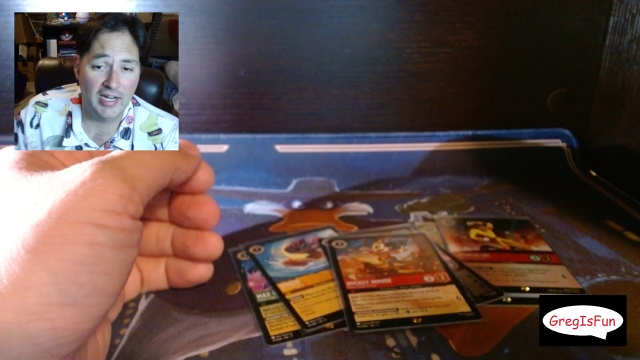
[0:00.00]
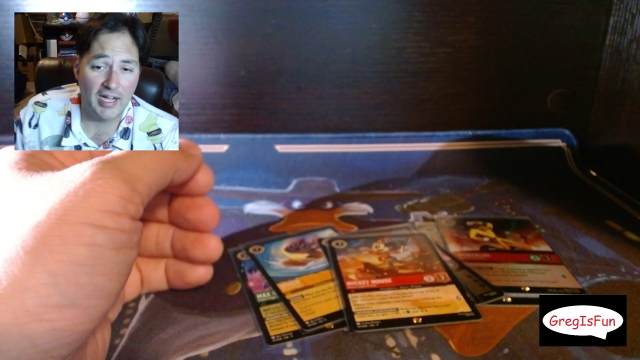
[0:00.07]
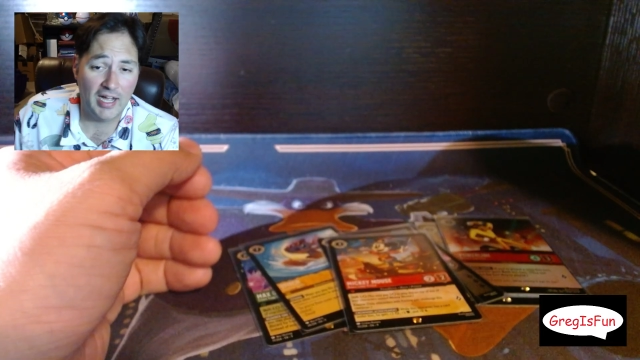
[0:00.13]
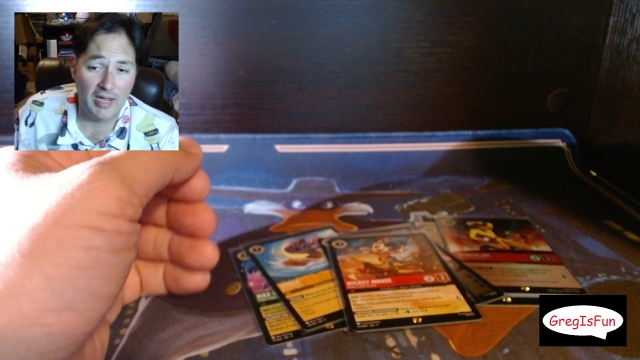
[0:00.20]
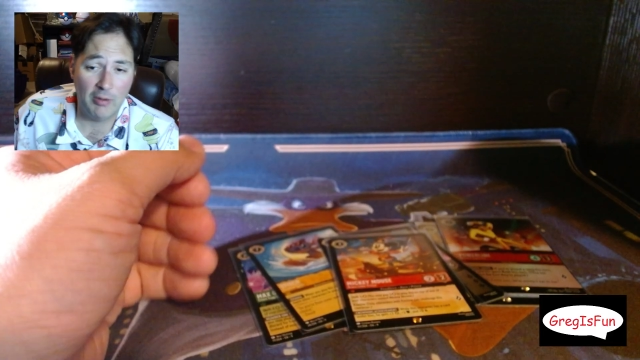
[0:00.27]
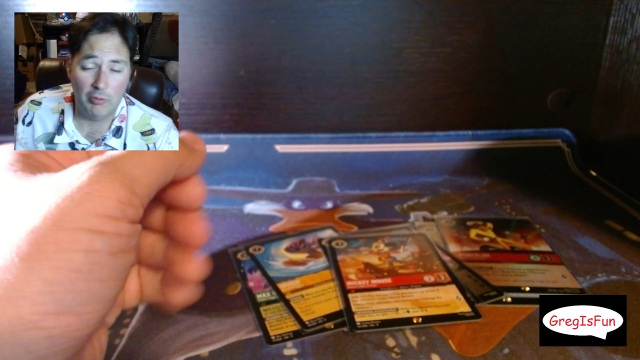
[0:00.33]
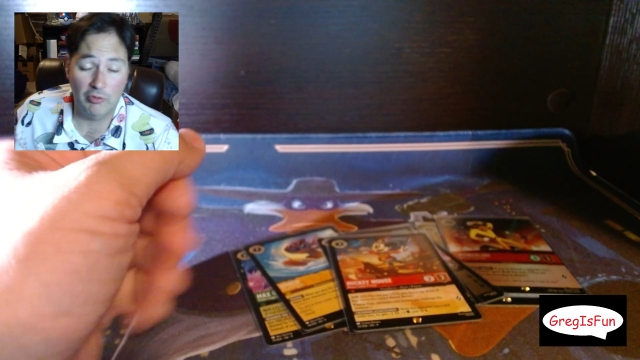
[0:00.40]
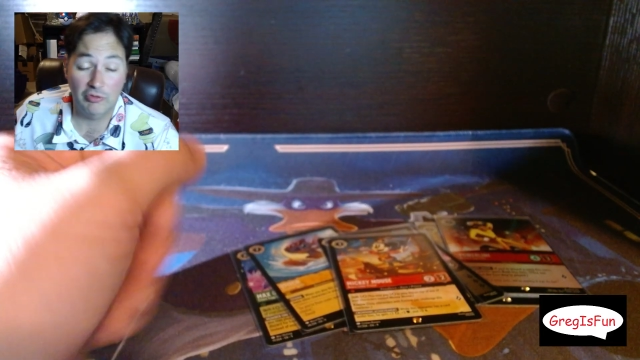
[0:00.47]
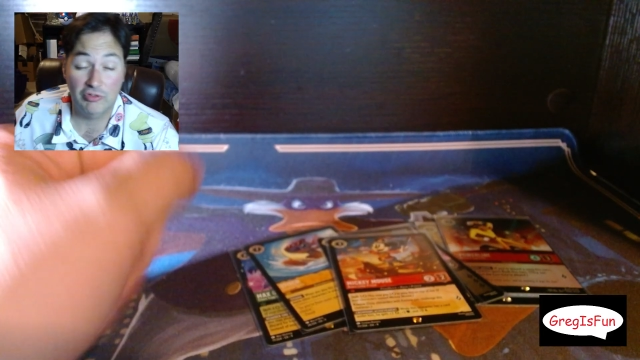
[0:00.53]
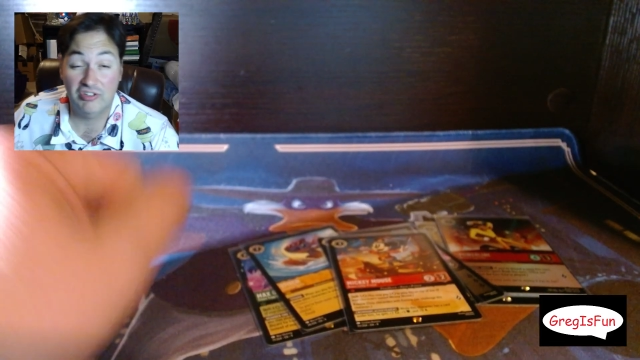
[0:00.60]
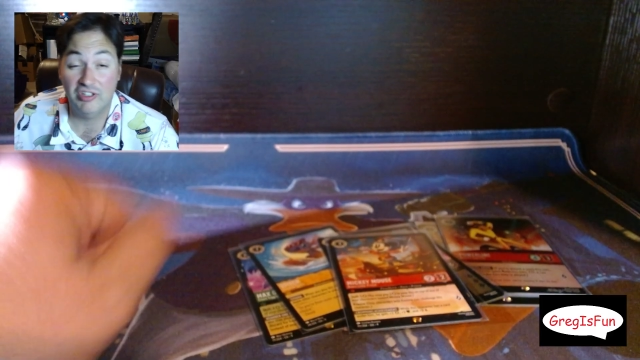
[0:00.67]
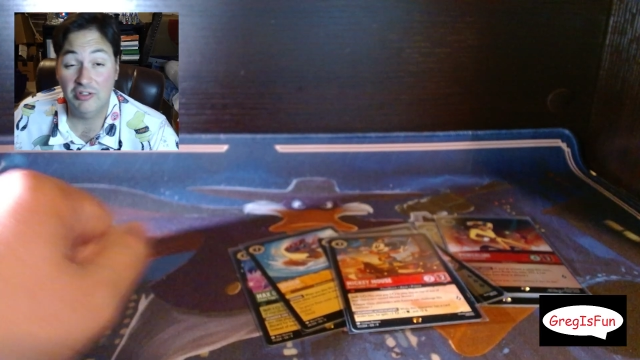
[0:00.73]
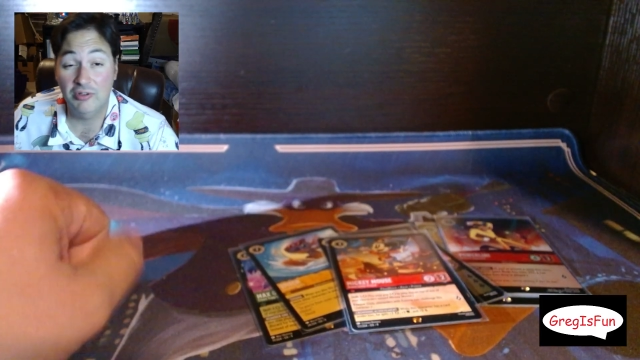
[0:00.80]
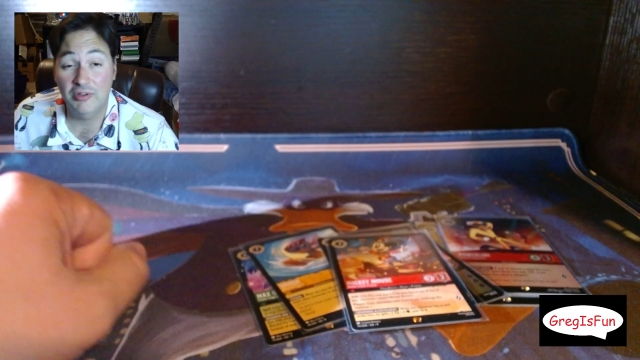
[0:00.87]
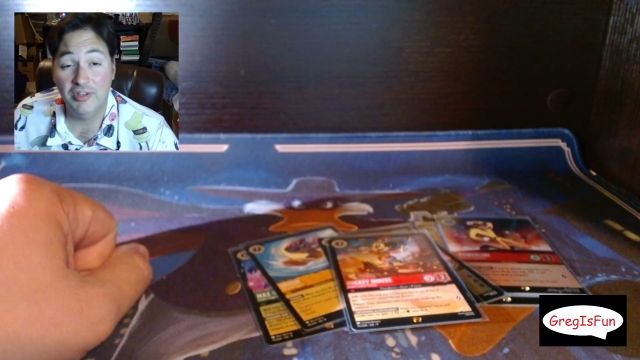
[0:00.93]
I will see
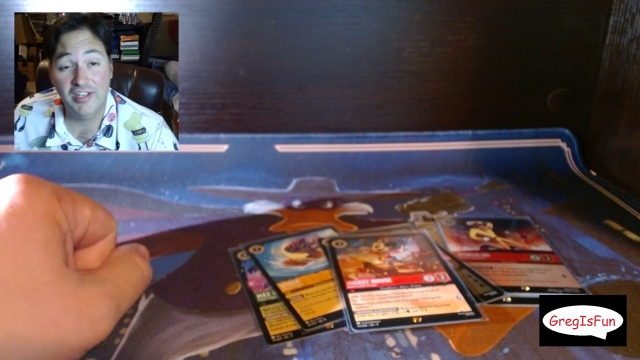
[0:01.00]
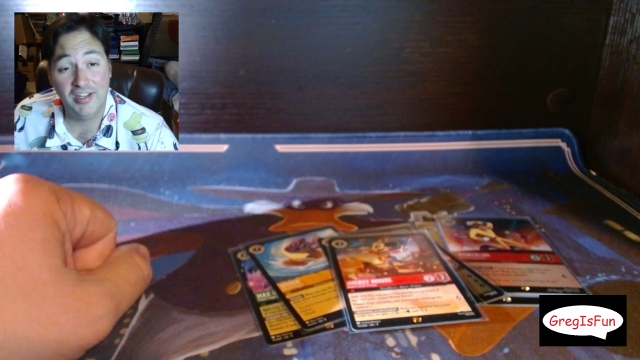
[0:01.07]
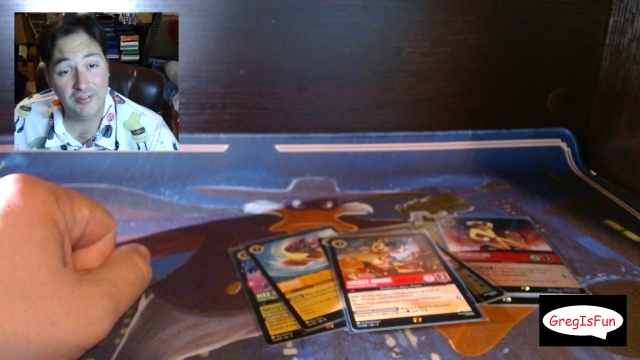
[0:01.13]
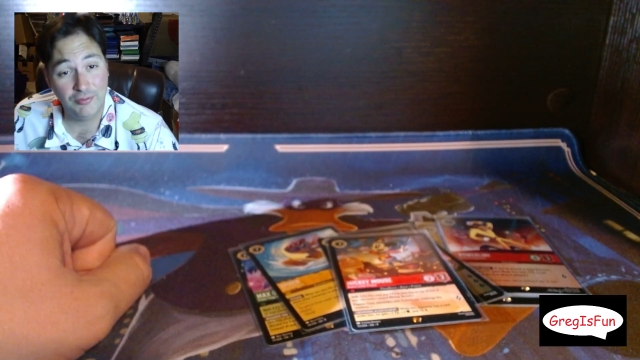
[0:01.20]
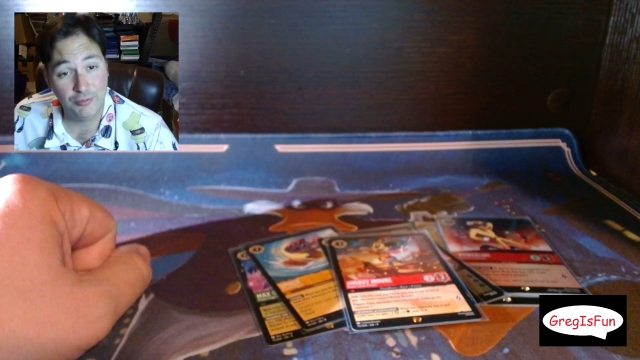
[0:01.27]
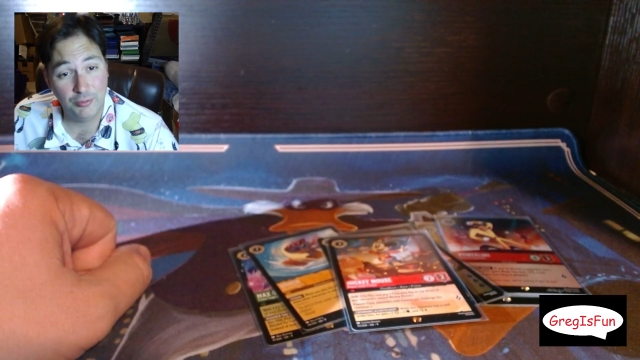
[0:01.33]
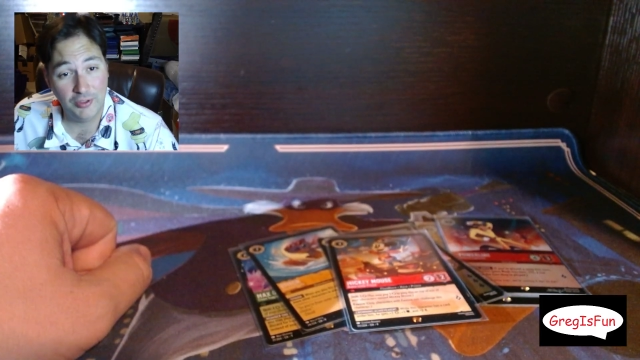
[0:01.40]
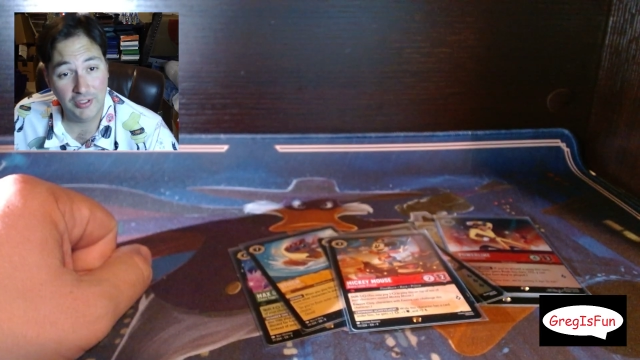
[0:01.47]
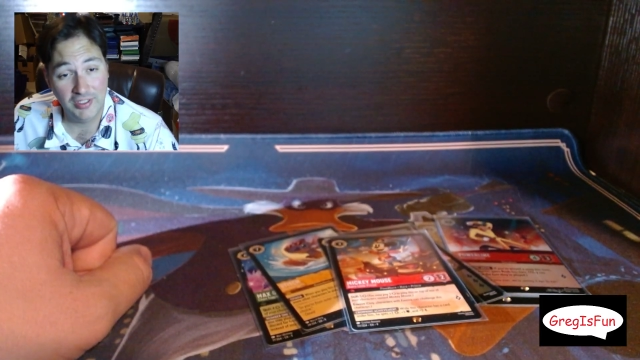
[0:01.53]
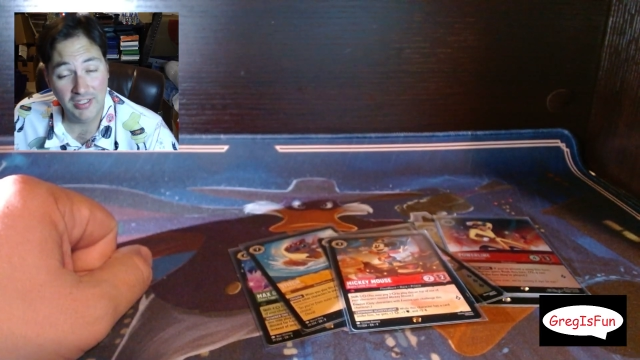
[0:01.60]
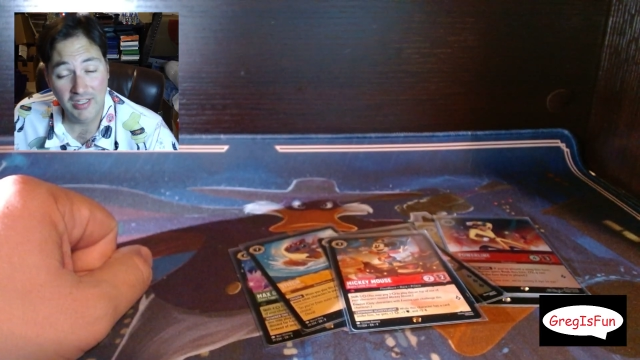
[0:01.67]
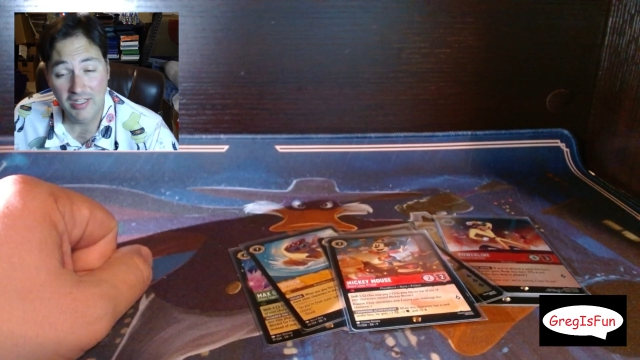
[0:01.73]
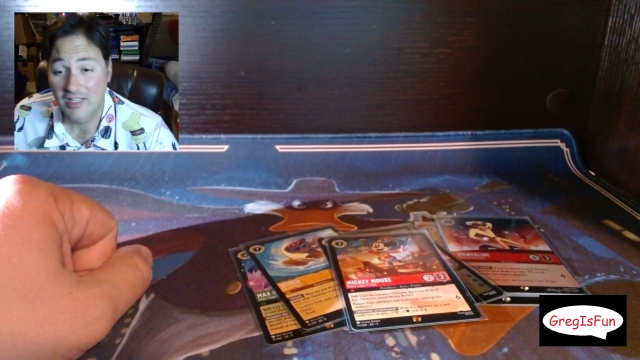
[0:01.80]
you in the next one.